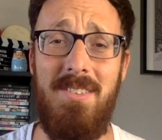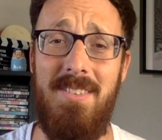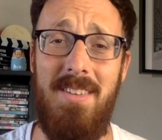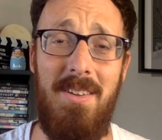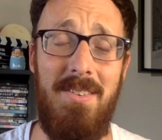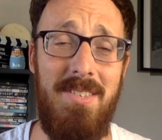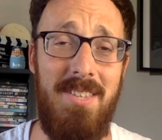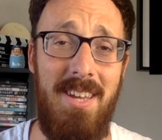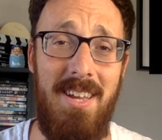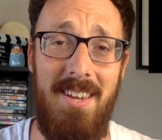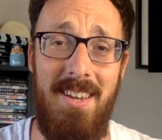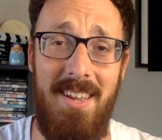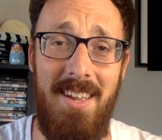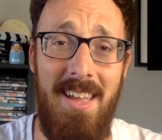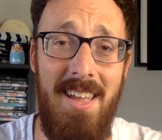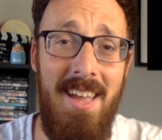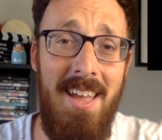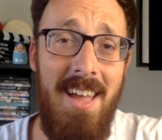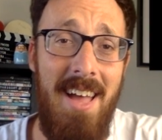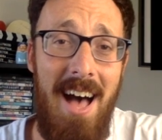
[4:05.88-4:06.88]
is outstanding.
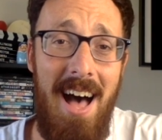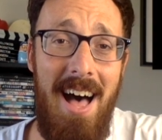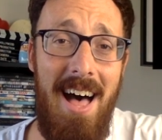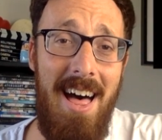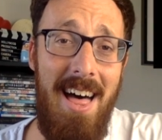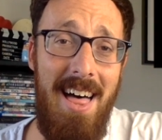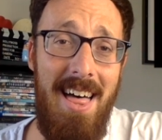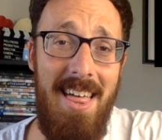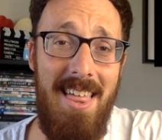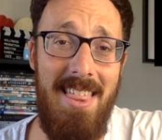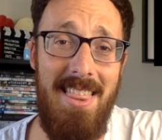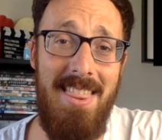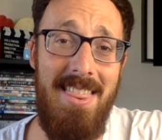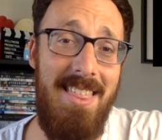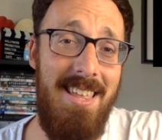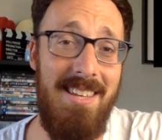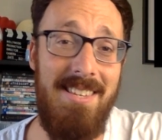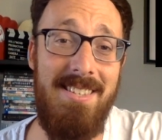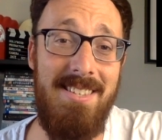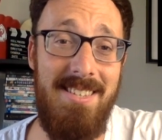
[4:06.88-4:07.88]

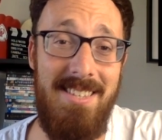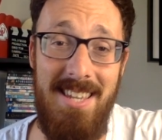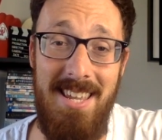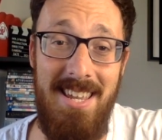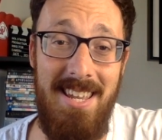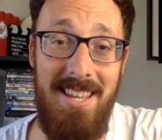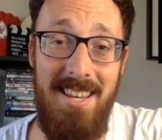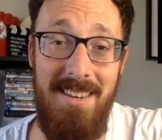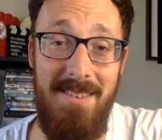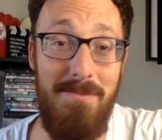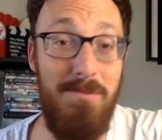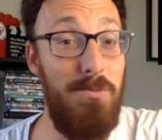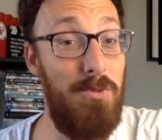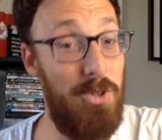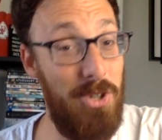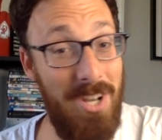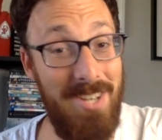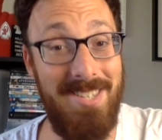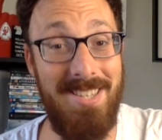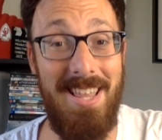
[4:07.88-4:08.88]
This scene,
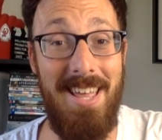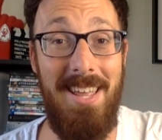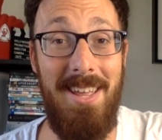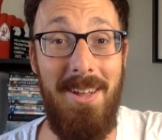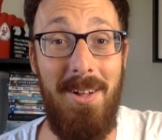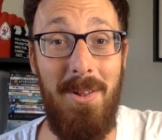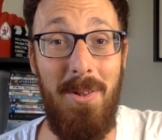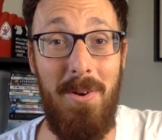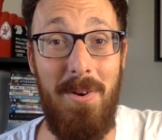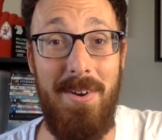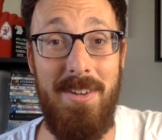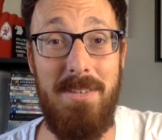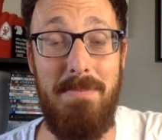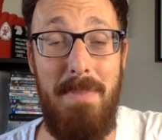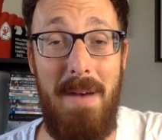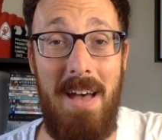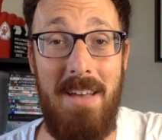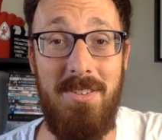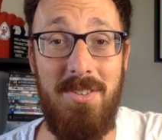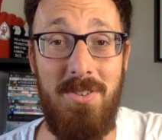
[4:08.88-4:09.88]
just like Inglourious
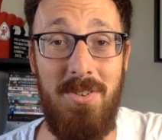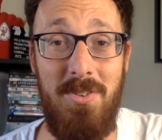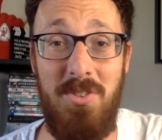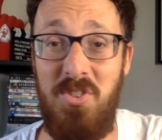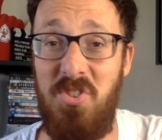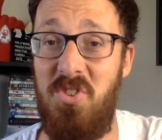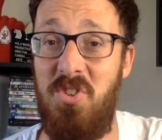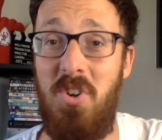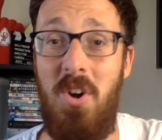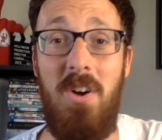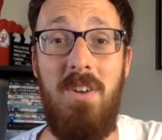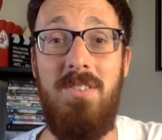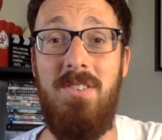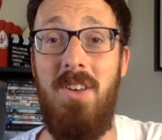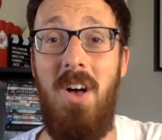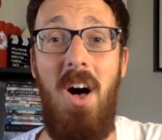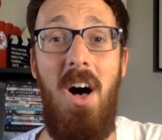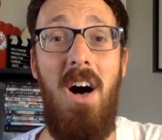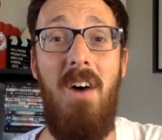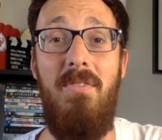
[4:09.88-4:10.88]
Basterds, starts
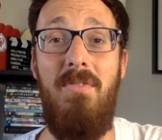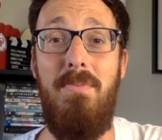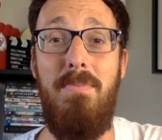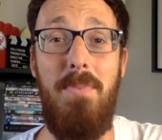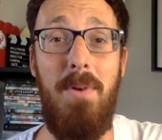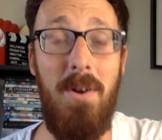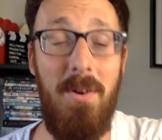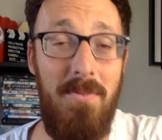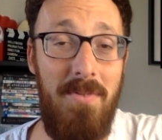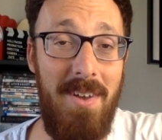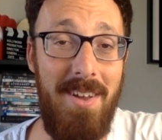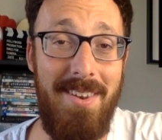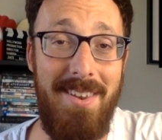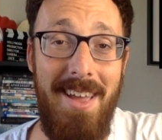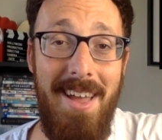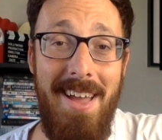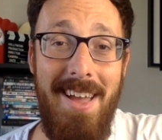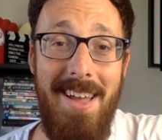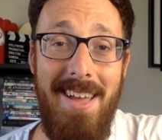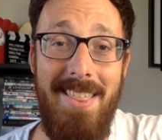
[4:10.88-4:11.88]
off perfect.
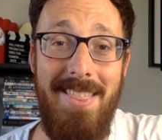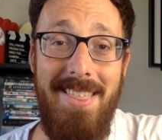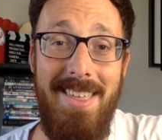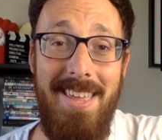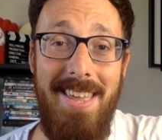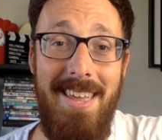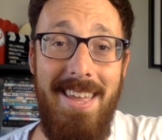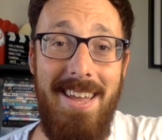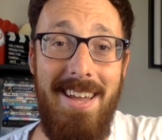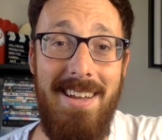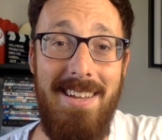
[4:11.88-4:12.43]
The